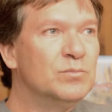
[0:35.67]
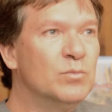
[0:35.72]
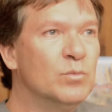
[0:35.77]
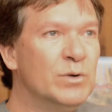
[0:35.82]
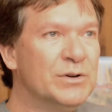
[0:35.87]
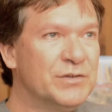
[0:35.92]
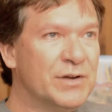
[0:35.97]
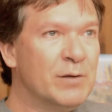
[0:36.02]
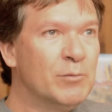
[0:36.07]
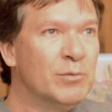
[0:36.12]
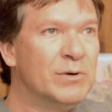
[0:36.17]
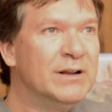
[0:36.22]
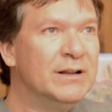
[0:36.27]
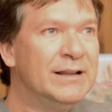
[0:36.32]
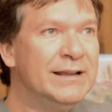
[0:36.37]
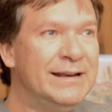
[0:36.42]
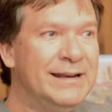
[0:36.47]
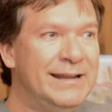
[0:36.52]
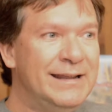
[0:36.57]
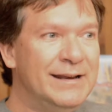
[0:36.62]
which I
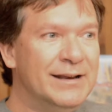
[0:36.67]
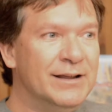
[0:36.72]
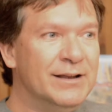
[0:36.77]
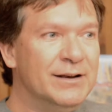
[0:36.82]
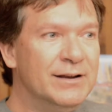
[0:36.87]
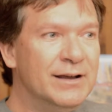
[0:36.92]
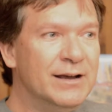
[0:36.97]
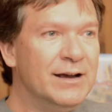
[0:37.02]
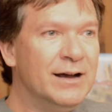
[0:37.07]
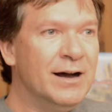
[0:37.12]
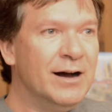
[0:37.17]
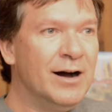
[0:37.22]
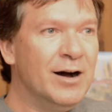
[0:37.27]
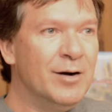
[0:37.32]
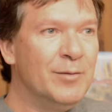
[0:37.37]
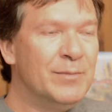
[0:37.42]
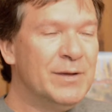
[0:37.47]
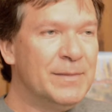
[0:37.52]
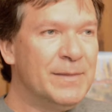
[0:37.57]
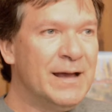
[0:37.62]
really needed.
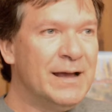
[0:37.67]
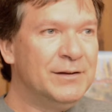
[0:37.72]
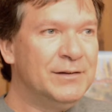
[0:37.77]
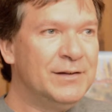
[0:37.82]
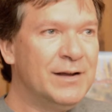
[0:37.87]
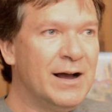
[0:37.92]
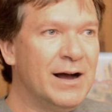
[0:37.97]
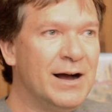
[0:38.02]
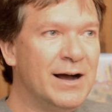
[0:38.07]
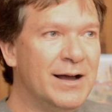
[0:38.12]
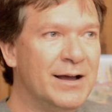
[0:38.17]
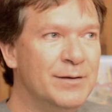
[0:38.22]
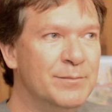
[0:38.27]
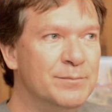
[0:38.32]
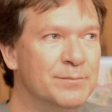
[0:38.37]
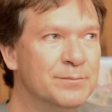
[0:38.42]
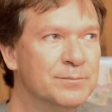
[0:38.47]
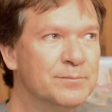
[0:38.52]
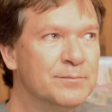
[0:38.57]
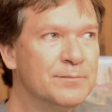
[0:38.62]
At that
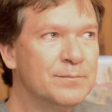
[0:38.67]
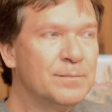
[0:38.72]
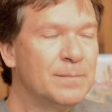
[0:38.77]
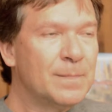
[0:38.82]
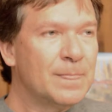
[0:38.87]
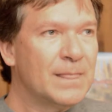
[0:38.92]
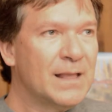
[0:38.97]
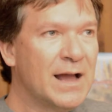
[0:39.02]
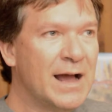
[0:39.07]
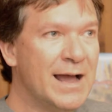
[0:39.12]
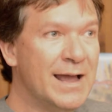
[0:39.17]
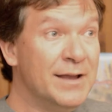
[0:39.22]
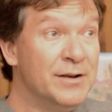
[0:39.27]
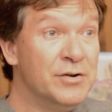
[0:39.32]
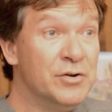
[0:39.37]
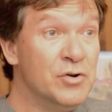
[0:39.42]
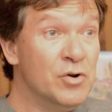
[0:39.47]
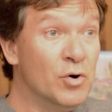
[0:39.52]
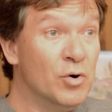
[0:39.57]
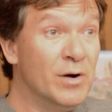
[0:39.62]
time, I had
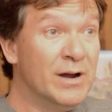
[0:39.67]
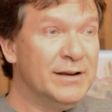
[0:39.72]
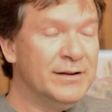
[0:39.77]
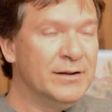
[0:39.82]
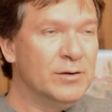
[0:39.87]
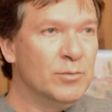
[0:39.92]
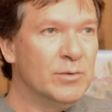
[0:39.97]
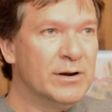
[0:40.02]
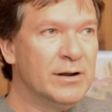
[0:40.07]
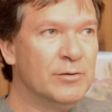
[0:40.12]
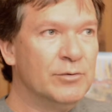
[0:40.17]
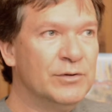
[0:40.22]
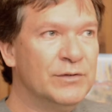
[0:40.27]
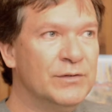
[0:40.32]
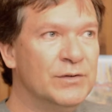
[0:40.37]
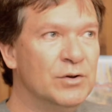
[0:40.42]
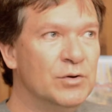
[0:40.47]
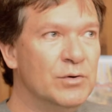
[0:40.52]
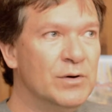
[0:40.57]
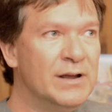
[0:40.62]
no idea what I was
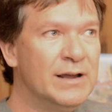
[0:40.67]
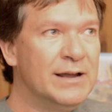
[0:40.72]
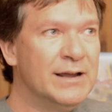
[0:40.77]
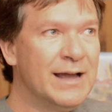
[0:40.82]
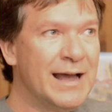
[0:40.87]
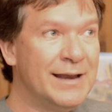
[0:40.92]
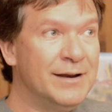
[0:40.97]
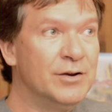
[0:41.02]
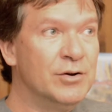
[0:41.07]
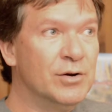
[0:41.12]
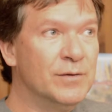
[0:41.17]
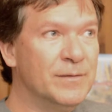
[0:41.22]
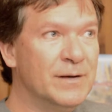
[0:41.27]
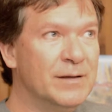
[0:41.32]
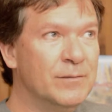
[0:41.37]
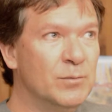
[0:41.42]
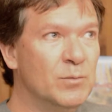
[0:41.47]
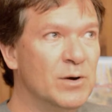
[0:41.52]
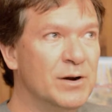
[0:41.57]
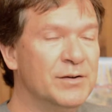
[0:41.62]
doing. I didn't know if
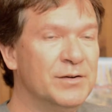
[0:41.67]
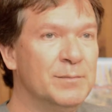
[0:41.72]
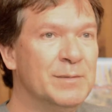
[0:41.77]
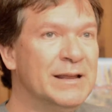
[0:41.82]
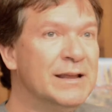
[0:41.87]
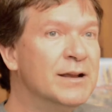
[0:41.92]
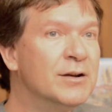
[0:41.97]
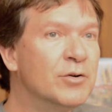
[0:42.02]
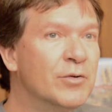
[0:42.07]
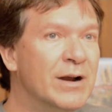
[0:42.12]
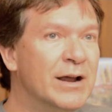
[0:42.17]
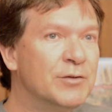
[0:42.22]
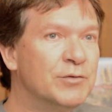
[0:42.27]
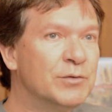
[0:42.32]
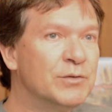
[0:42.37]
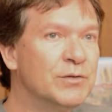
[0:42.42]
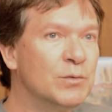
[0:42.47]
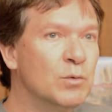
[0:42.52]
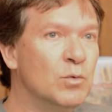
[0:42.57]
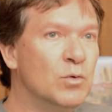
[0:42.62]
I even wanted to be in
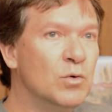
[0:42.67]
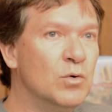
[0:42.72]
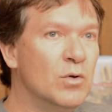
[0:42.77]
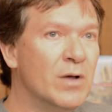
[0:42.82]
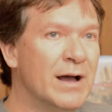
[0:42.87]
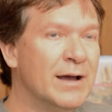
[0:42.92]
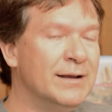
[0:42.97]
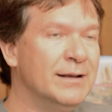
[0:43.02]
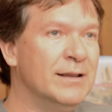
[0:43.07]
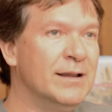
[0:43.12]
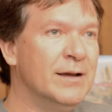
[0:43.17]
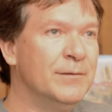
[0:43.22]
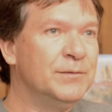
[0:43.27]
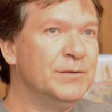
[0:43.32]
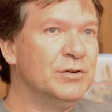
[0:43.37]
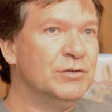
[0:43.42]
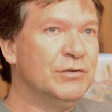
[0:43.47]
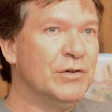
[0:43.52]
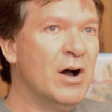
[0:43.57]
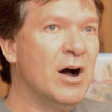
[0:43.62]
graduate school. I had
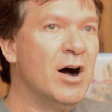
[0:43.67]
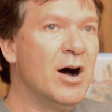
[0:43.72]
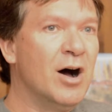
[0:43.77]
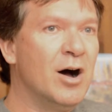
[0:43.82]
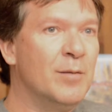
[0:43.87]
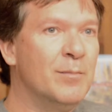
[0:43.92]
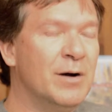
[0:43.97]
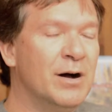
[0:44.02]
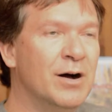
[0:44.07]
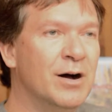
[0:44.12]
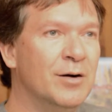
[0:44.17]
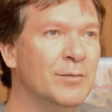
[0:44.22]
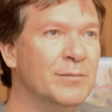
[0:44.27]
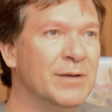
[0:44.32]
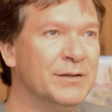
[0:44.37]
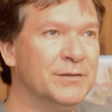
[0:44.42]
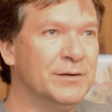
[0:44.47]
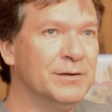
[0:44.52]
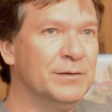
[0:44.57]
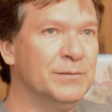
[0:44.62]
left a job
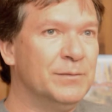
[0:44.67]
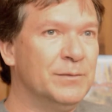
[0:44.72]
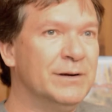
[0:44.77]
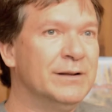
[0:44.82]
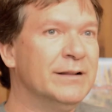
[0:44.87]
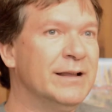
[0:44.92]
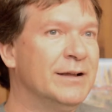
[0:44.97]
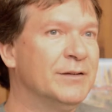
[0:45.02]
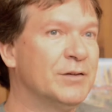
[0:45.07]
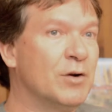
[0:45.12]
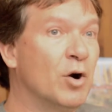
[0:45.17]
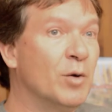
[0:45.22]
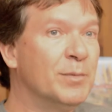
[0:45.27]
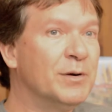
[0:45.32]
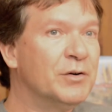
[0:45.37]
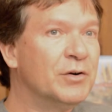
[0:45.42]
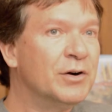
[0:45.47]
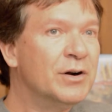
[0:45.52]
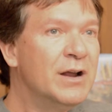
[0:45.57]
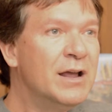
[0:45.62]
as a freelance
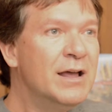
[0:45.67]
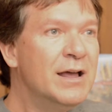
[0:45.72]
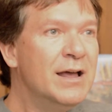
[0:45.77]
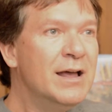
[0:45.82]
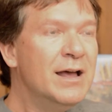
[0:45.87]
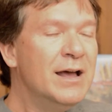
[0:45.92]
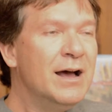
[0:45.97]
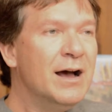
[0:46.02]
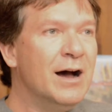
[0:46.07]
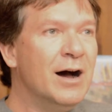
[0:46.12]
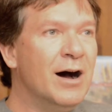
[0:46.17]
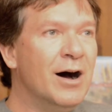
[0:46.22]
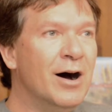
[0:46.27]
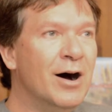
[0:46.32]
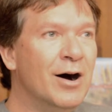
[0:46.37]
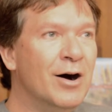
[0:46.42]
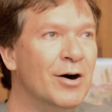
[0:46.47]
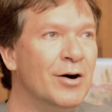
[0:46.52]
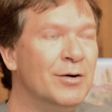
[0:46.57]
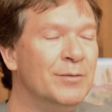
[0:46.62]
carpenter,
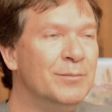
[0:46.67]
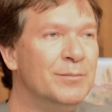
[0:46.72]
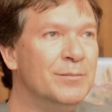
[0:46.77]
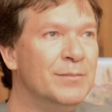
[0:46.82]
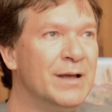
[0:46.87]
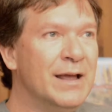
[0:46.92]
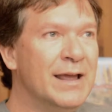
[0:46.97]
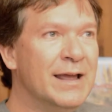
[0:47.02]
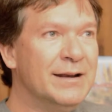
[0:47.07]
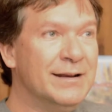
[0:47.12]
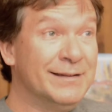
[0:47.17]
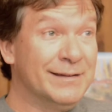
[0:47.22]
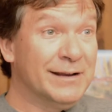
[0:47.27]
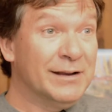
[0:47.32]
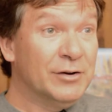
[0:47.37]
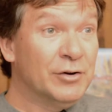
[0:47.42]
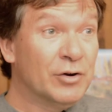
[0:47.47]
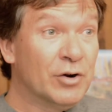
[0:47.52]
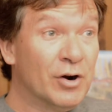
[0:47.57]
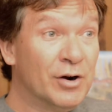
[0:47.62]
and as a
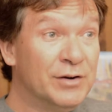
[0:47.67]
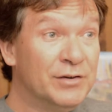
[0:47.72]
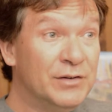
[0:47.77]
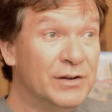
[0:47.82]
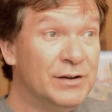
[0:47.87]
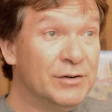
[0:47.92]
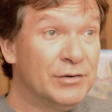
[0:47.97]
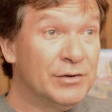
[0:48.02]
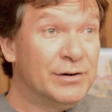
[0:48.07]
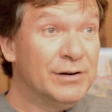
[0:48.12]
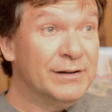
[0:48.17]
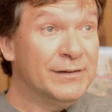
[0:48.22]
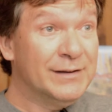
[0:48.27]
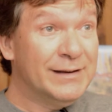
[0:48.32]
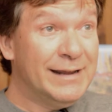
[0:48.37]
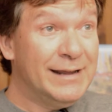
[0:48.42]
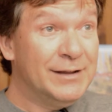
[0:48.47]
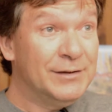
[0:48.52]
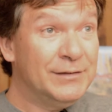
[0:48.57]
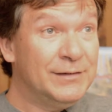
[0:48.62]
kindergarten teacher, and as a
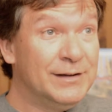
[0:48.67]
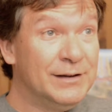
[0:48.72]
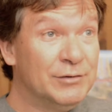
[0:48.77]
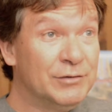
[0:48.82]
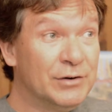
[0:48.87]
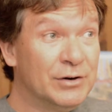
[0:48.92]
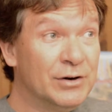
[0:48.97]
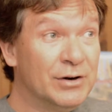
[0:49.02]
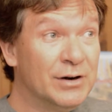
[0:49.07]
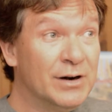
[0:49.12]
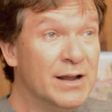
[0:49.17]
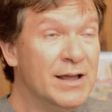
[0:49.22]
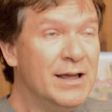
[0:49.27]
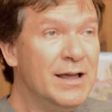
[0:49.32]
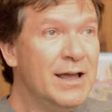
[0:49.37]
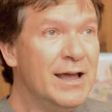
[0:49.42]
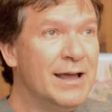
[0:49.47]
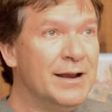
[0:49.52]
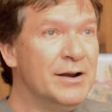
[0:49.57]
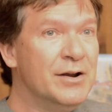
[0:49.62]
dance teacher,
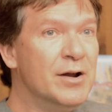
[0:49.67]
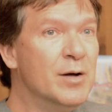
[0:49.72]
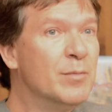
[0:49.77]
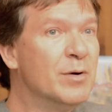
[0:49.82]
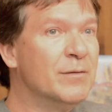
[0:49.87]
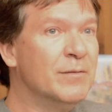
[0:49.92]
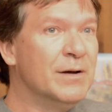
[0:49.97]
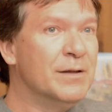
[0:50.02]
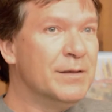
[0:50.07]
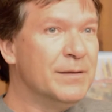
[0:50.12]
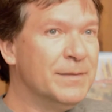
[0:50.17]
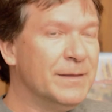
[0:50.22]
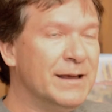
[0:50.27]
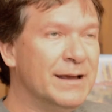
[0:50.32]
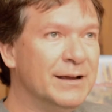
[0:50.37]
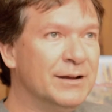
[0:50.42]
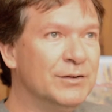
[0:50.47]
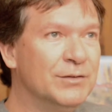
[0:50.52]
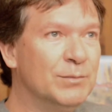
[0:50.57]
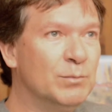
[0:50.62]
and a number of other
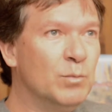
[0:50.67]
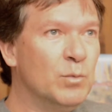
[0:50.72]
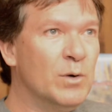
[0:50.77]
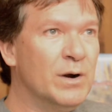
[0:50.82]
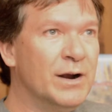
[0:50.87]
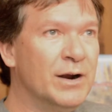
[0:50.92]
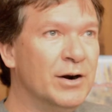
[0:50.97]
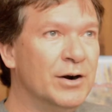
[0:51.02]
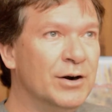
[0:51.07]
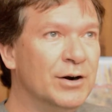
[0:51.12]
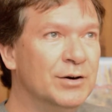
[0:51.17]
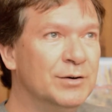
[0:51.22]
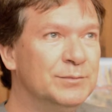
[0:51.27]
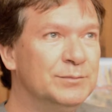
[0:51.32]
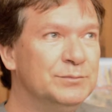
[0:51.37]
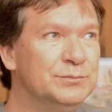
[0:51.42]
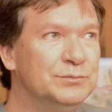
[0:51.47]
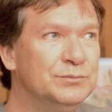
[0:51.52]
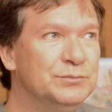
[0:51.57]
things where